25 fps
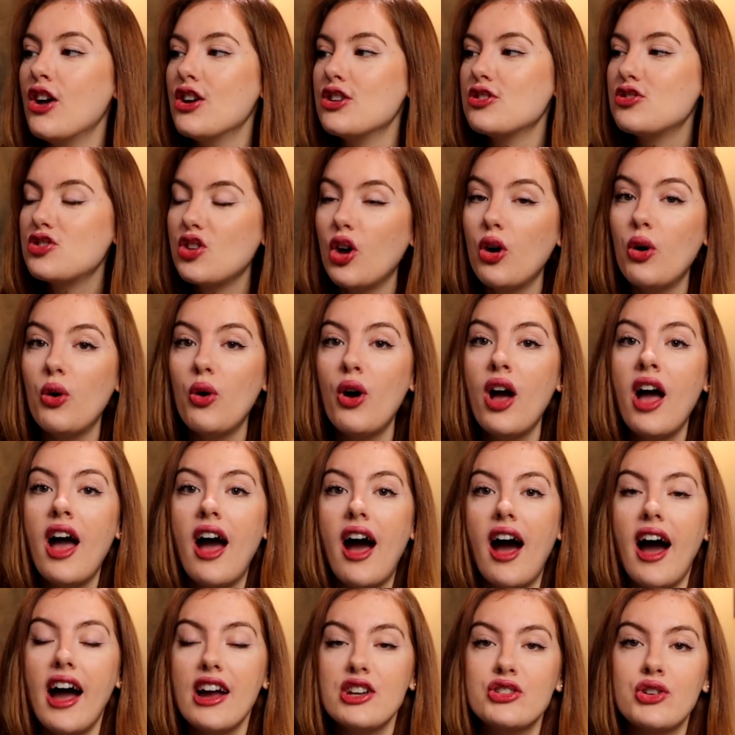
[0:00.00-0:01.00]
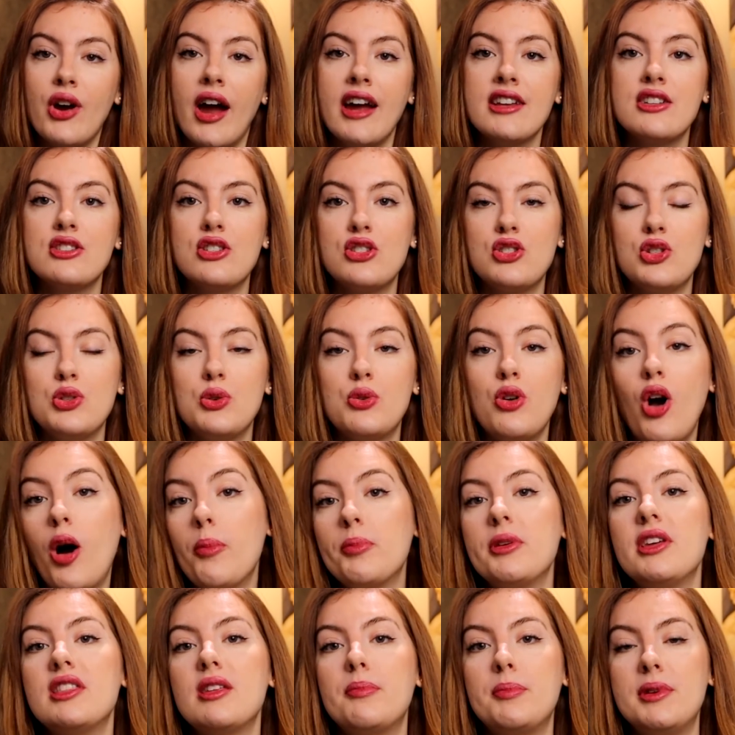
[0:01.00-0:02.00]
So I tried to
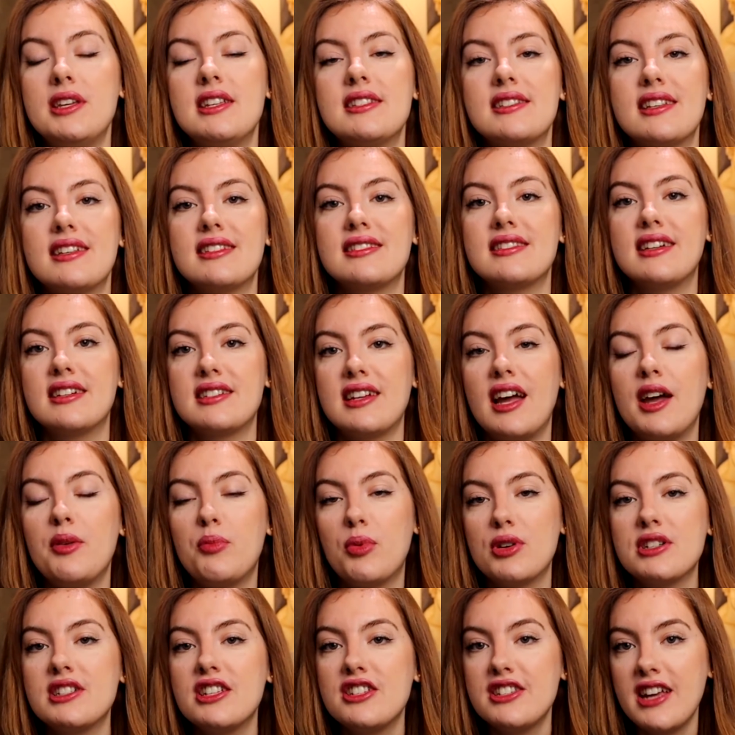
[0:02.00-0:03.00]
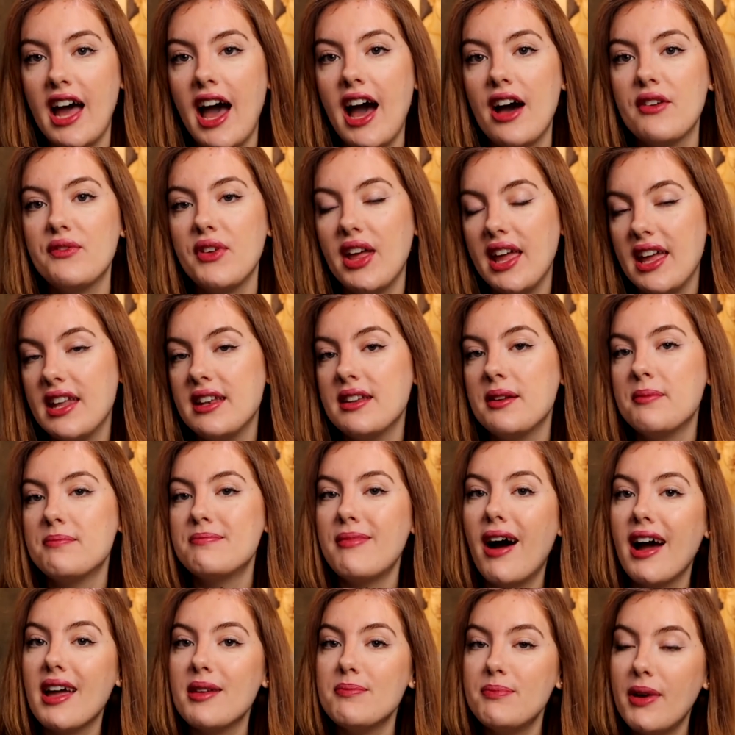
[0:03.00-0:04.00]
copy the pieces that I wanted to have in
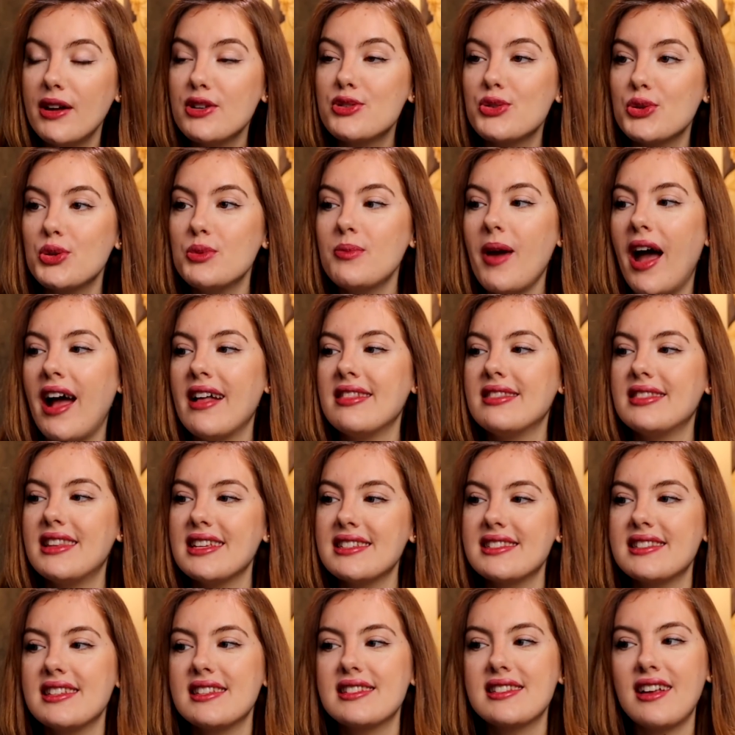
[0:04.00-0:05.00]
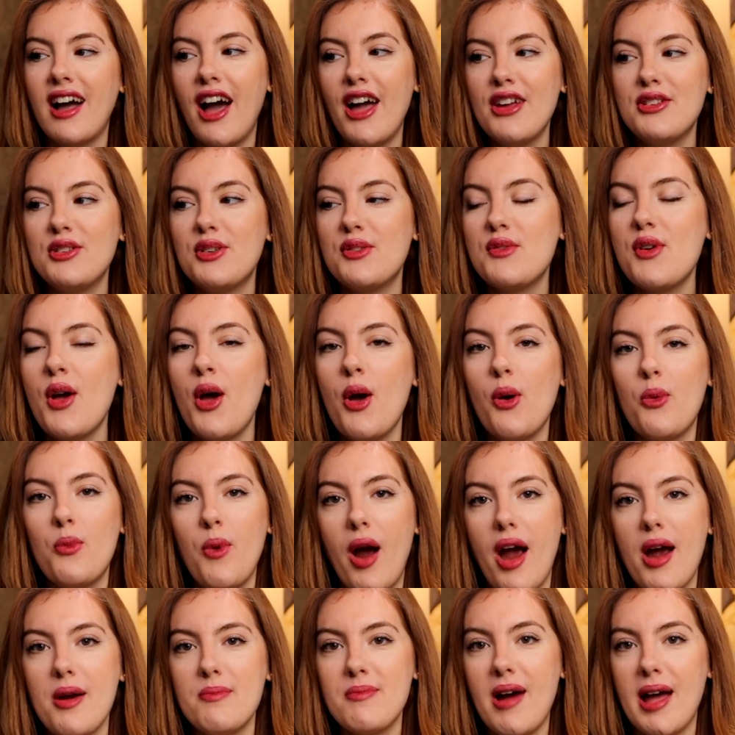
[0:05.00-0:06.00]
my bedroom, and this is kind of
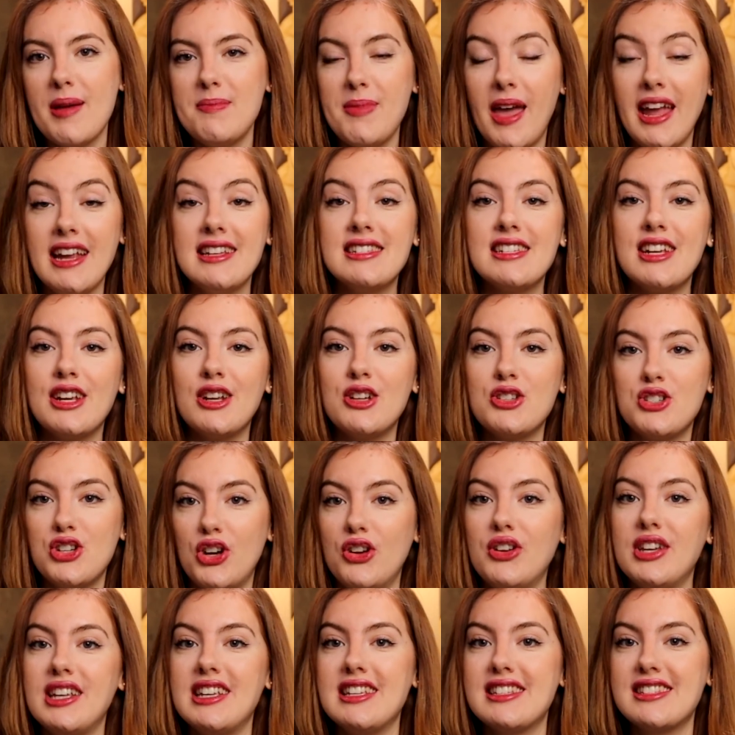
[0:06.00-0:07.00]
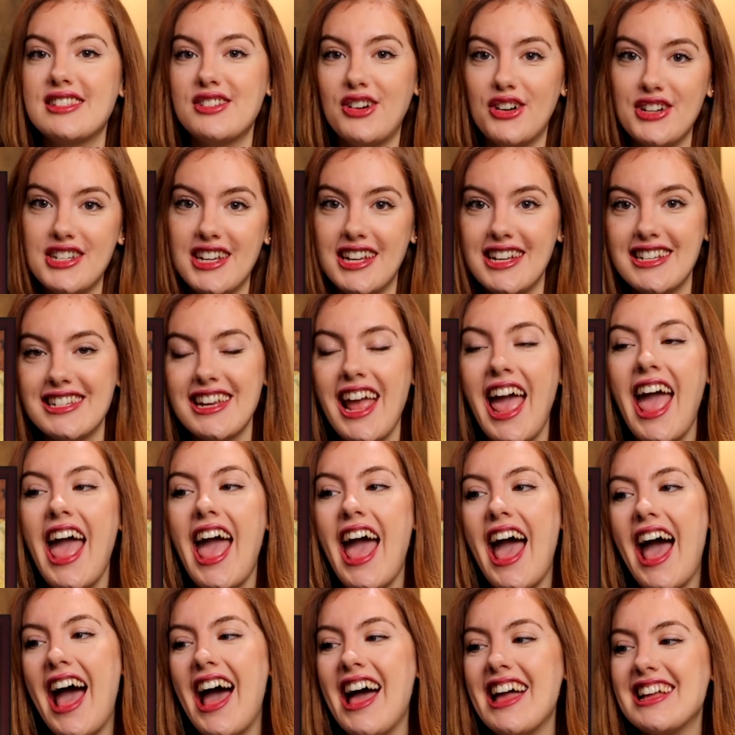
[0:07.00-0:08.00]
where my painting journey started.
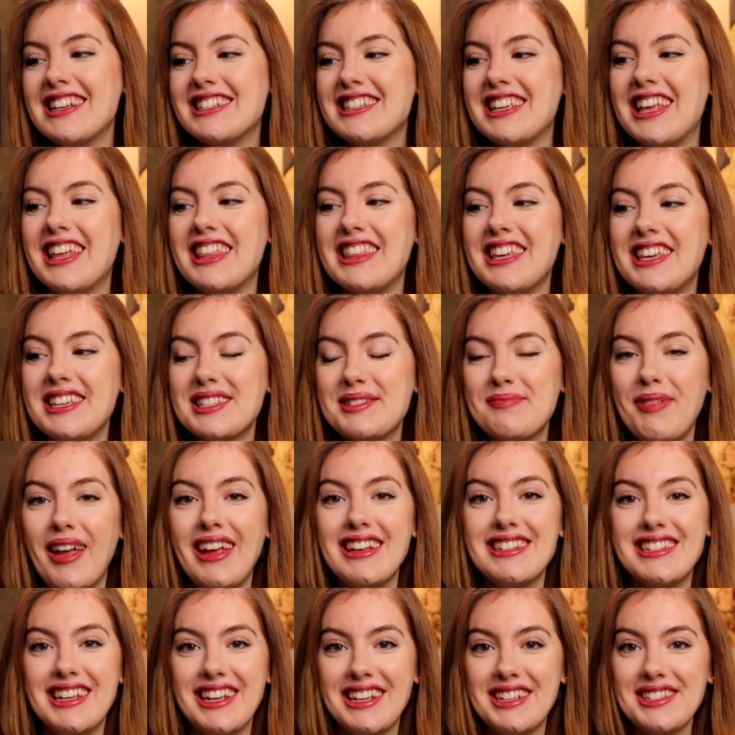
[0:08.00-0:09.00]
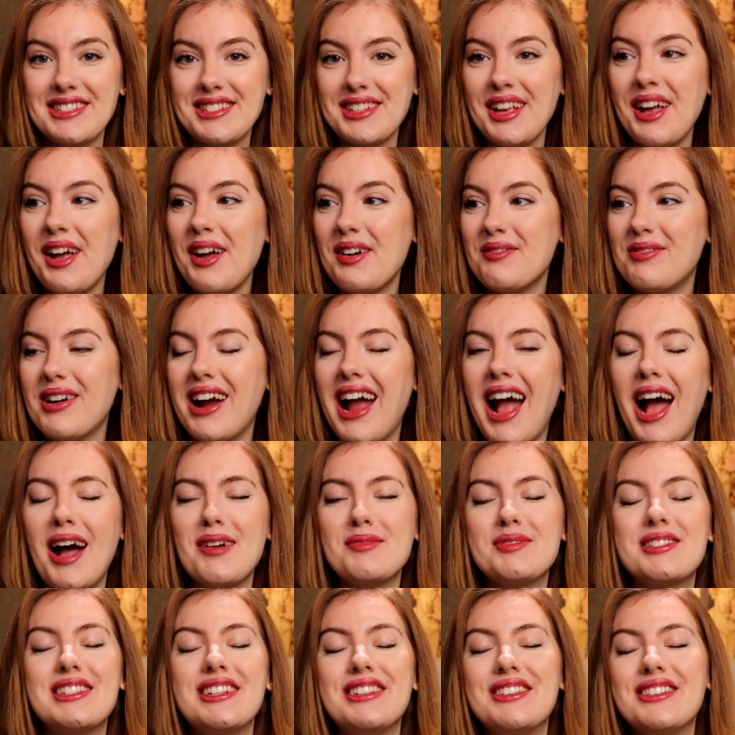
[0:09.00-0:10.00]
And these paintings were
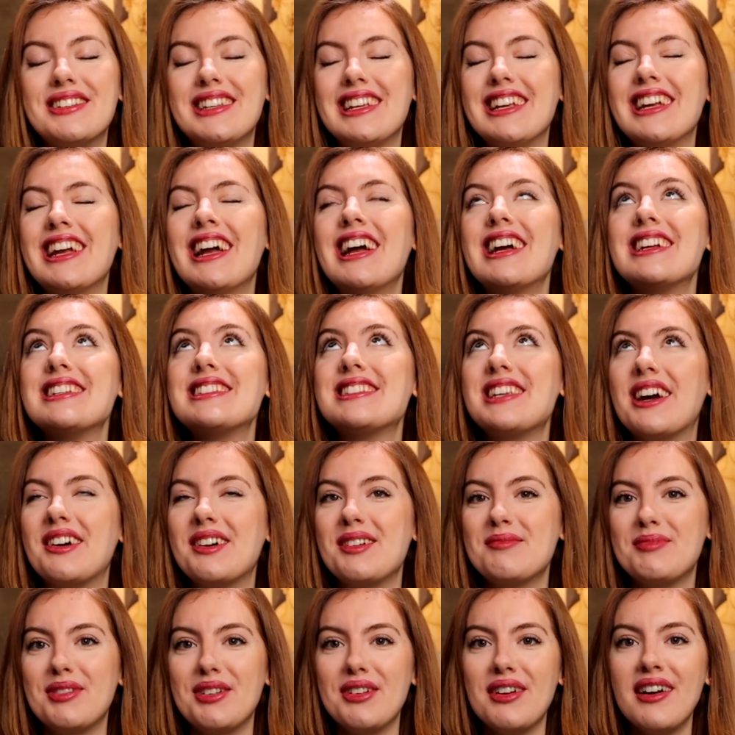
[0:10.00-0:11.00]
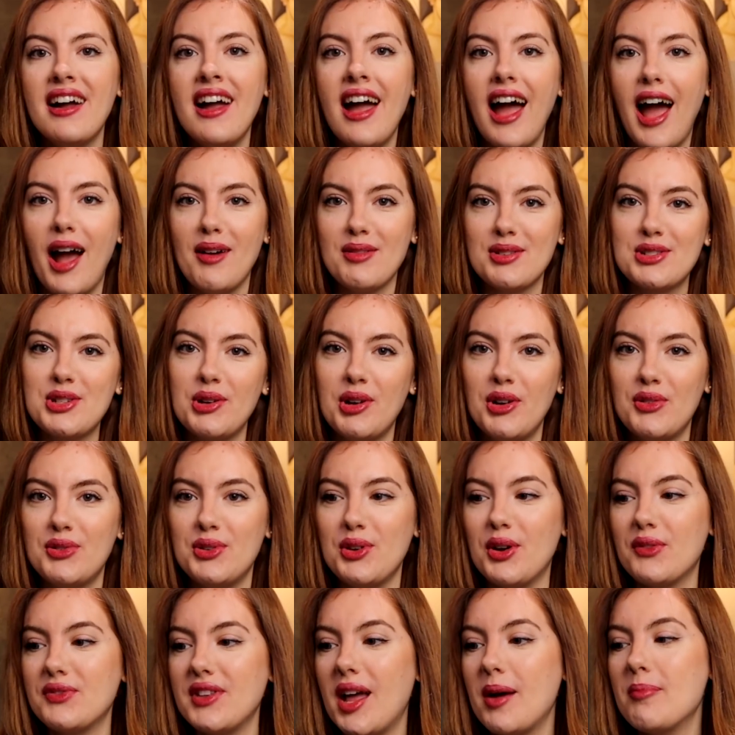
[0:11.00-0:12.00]
absolutely terrible. I will show a
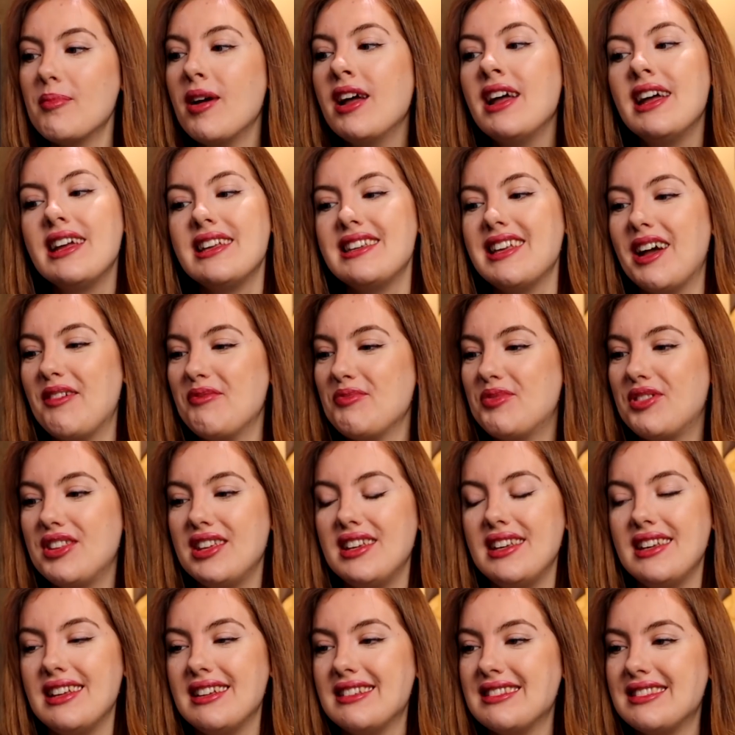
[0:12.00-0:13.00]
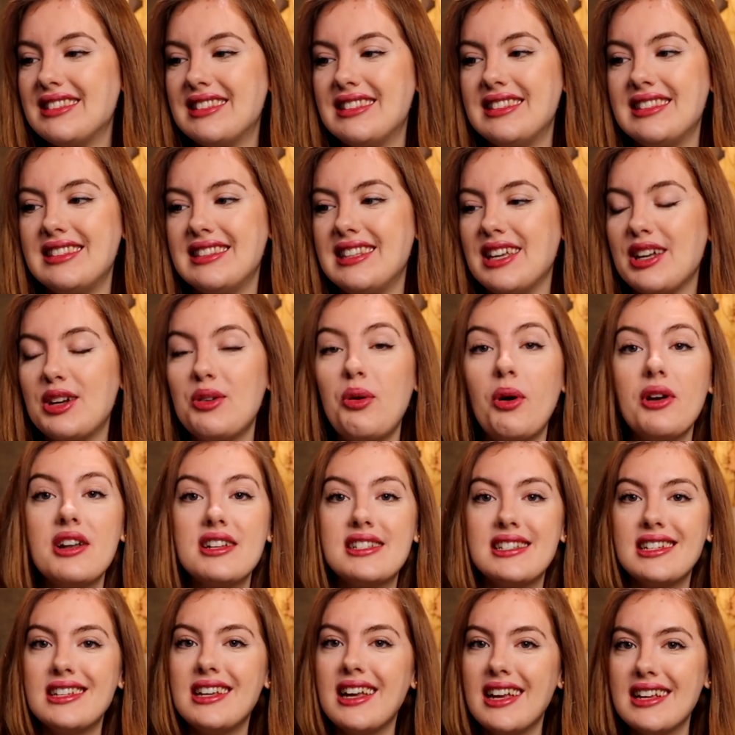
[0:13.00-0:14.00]
few of them. Yep, the
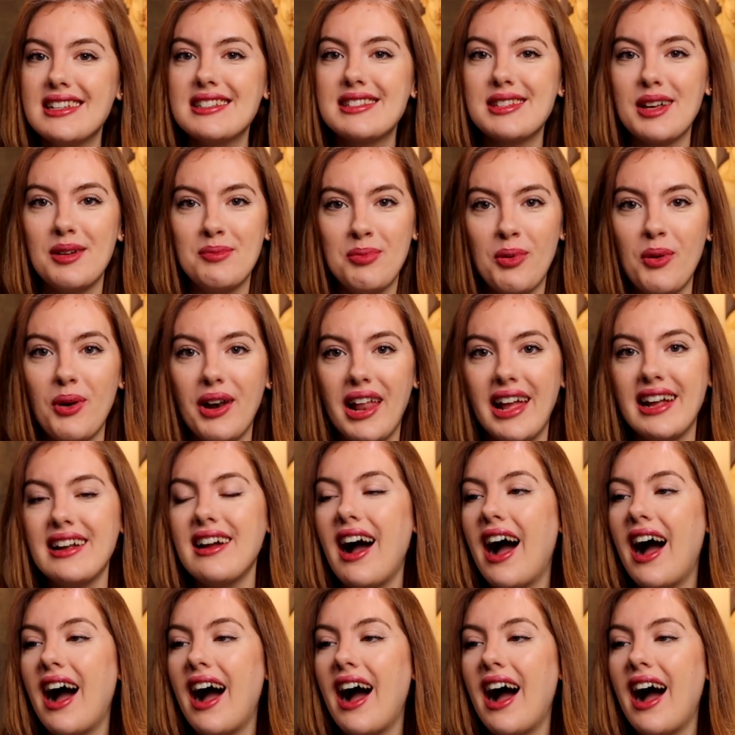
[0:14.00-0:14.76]
quality is appalling.